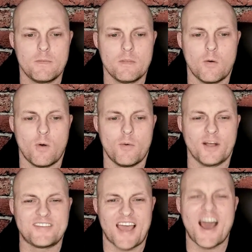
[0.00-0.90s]

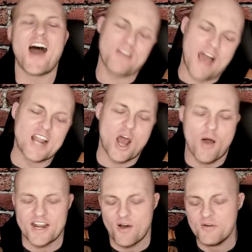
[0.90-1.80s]
What's that?
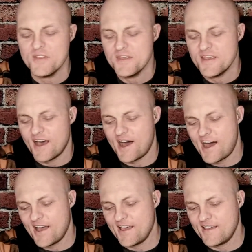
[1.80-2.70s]
I know.
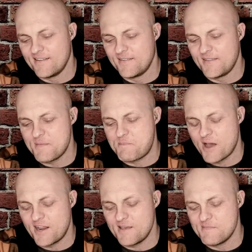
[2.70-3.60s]

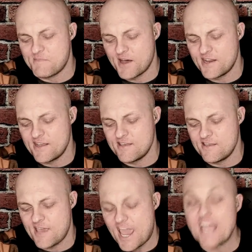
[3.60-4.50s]
But
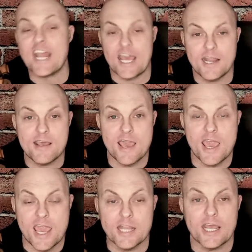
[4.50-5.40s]
in
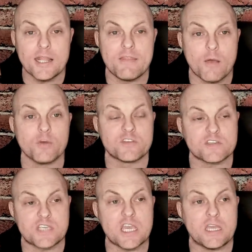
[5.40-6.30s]
it, there was a
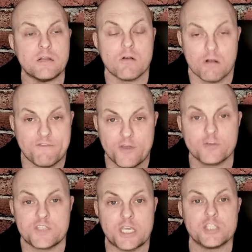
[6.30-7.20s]
scene or a few
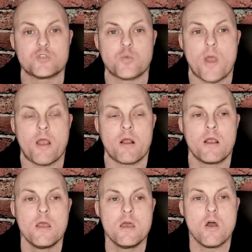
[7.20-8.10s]
scenes
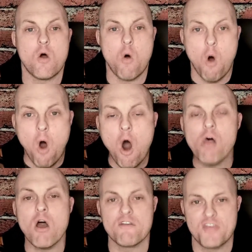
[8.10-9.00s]
where
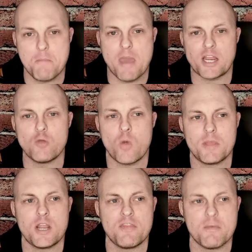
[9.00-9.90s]
all of the men and
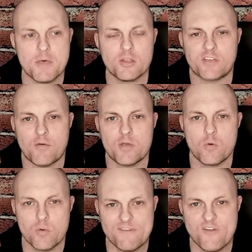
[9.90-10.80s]
women in the military
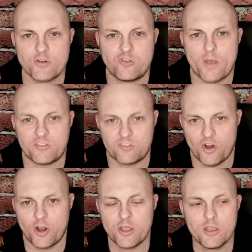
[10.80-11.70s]
were referred to as
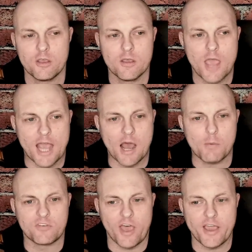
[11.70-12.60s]
sir. And I
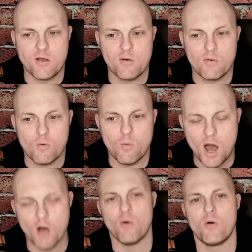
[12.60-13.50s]
was like,
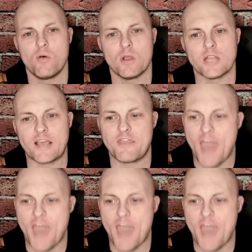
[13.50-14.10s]
whoa, like